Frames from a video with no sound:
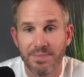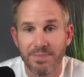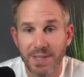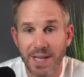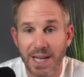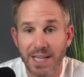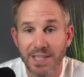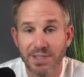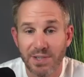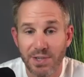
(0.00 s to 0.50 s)

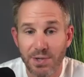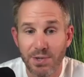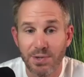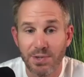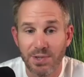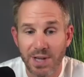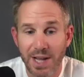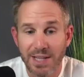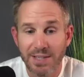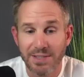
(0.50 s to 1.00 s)
that's
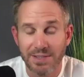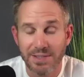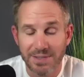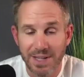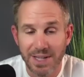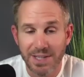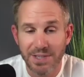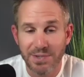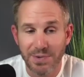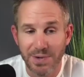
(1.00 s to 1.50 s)
huge. That's
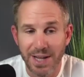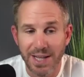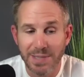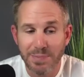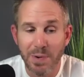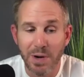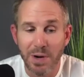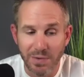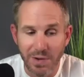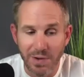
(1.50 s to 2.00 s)
that's great. As
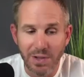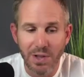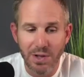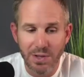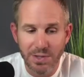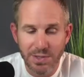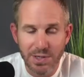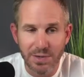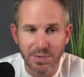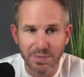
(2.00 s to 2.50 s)
part of our
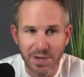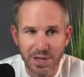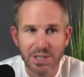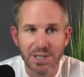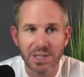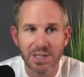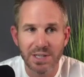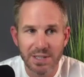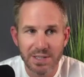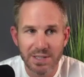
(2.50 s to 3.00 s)
long-term
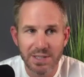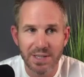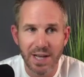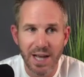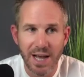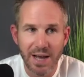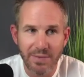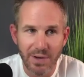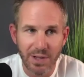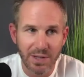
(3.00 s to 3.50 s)
vision is to
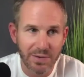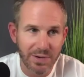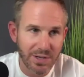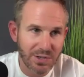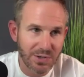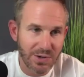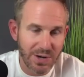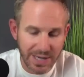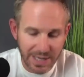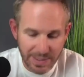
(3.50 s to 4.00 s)
have all of our
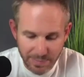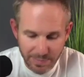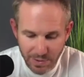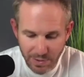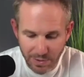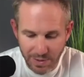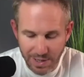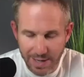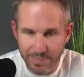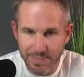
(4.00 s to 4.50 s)
training
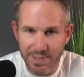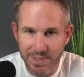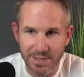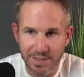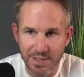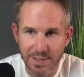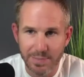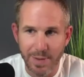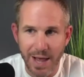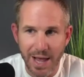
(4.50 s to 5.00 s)
programs in
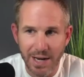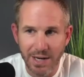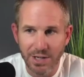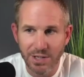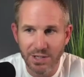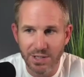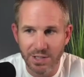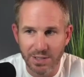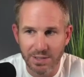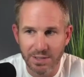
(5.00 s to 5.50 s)

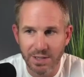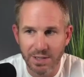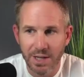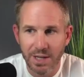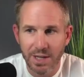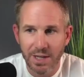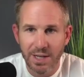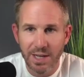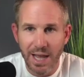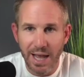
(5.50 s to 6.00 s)
Spanish and
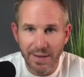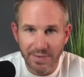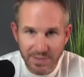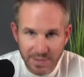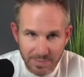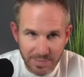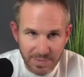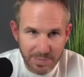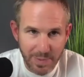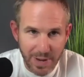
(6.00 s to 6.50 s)
have
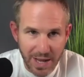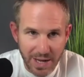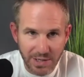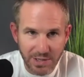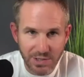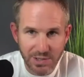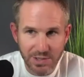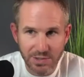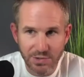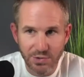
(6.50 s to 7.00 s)
some
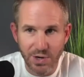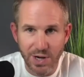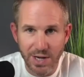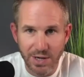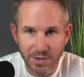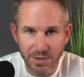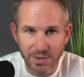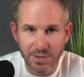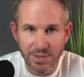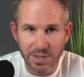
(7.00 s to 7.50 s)
Spanish
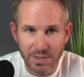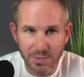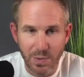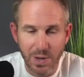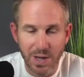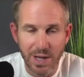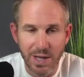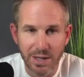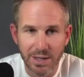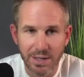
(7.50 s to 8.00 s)
trainers as
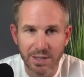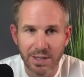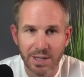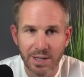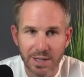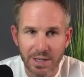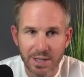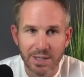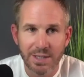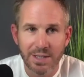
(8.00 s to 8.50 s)
well.
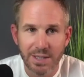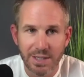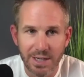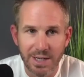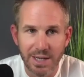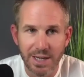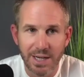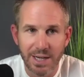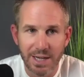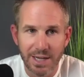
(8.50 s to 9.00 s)

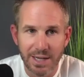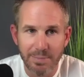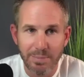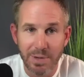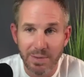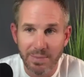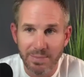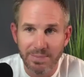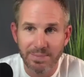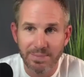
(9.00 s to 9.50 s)
Uh,
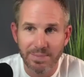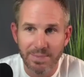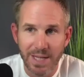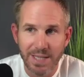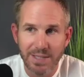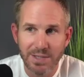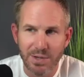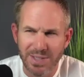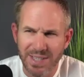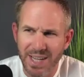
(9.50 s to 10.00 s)
but
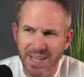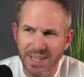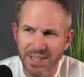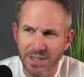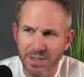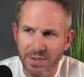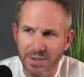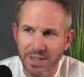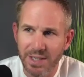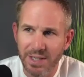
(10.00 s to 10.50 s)
that's our 10
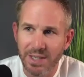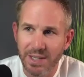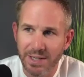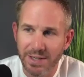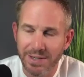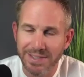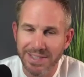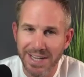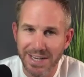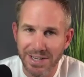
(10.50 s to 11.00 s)
year in, in,
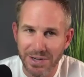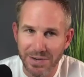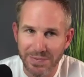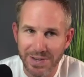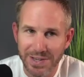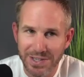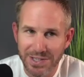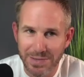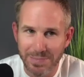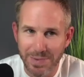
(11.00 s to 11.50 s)
our 10 year
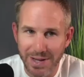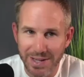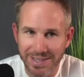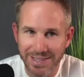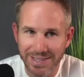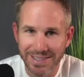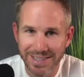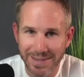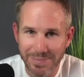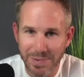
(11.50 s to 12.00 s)
vision, but
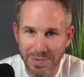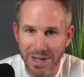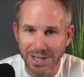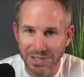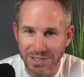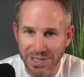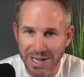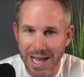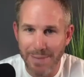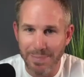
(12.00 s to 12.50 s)
it probably
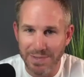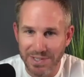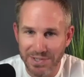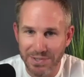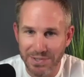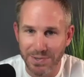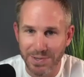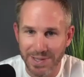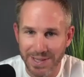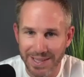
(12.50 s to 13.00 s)
should happen
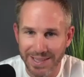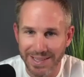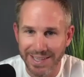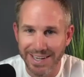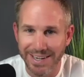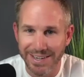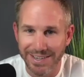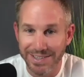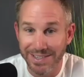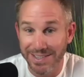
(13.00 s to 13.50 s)
sooner than
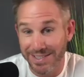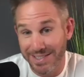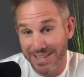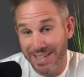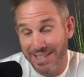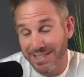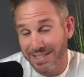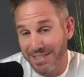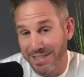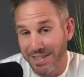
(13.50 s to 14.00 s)
later because
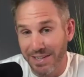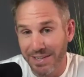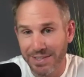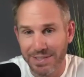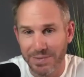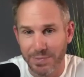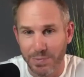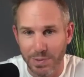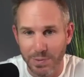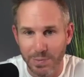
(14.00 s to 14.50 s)
that's you know,
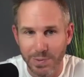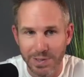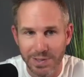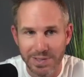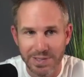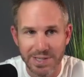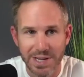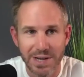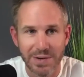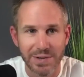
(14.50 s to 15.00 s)
that's where the world
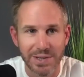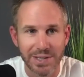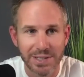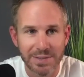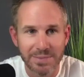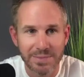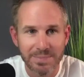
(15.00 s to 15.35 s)
is going.